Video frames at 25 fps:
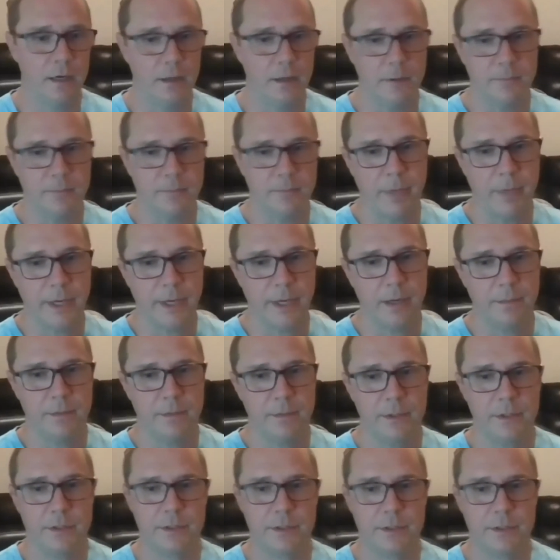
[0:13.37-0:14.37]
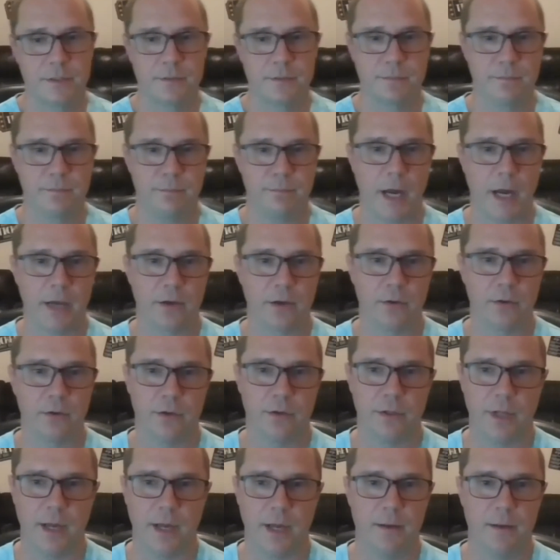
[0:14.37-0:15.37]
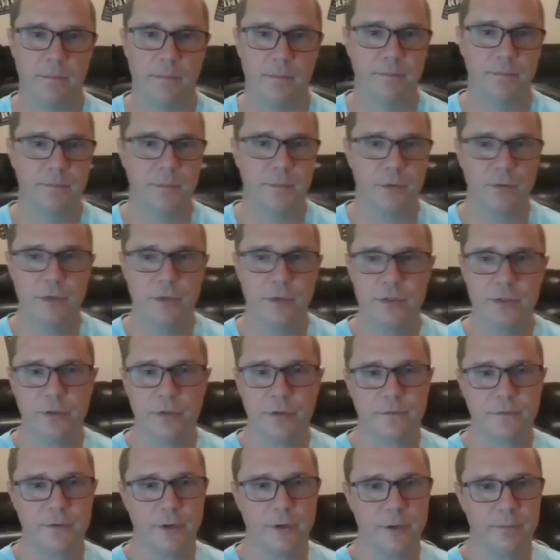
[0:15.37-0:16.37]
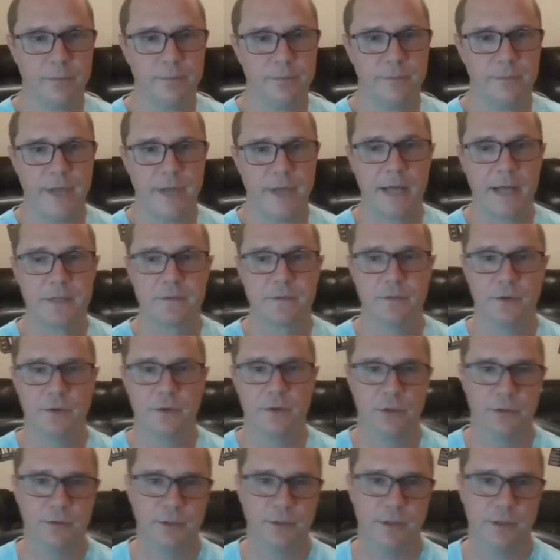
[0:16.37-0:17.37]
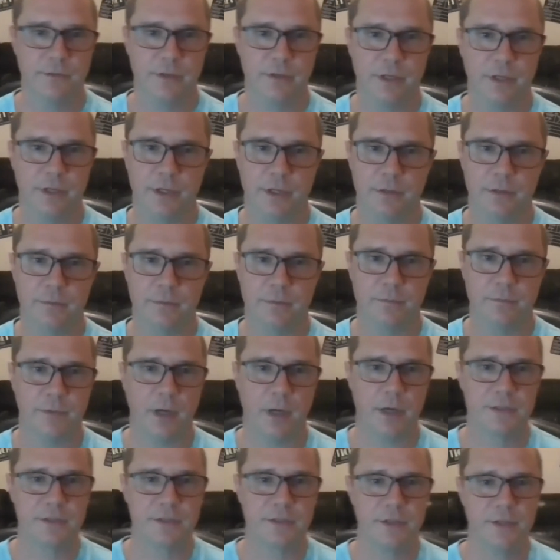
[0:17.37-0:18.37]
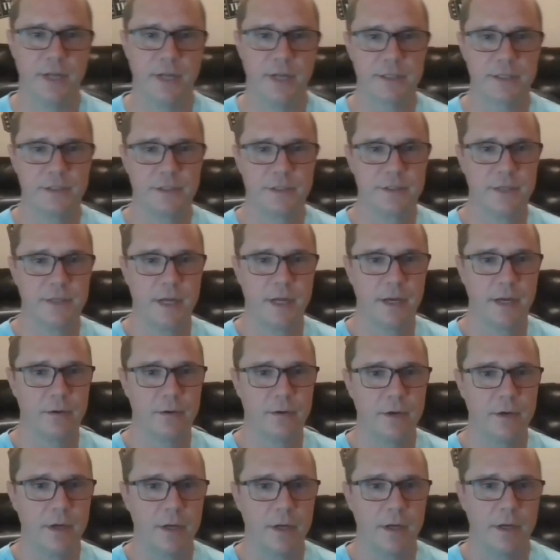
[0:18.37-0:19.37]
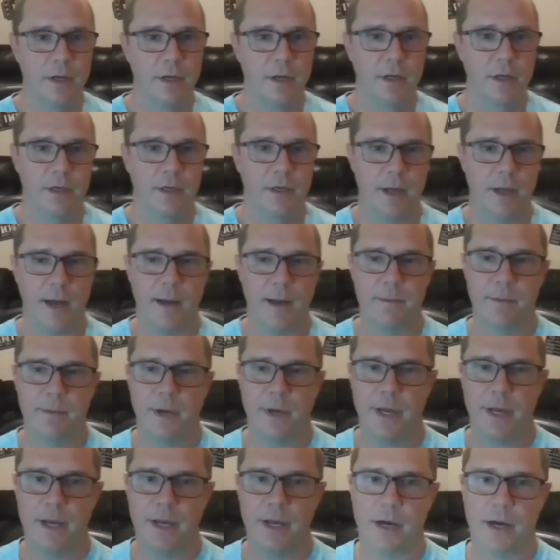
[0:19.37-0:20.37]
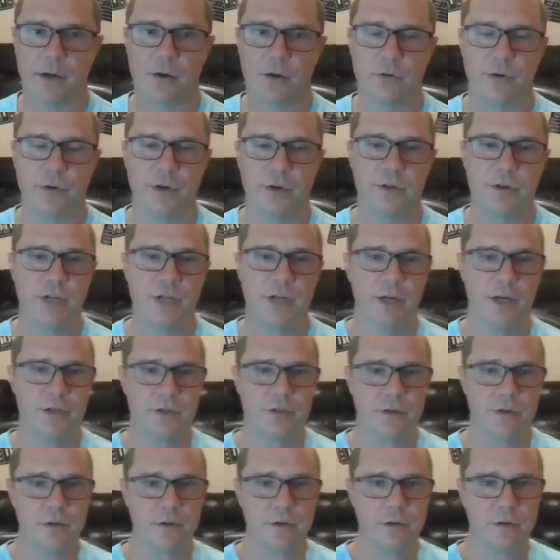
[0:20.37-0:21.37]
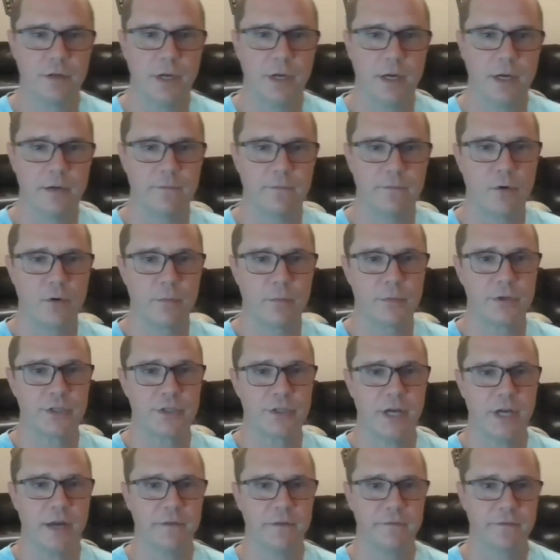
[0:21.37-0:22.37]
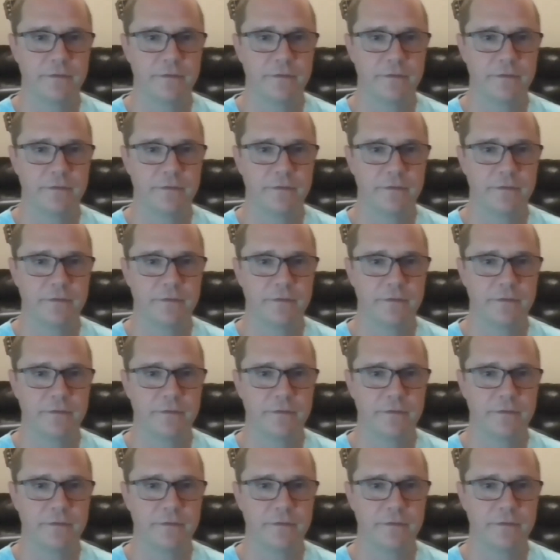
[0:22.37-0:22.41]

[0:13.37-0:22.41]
my name is Michael. I'm originally from Nashville, living in Austin, Texas now. I'm a career changer, a former chef,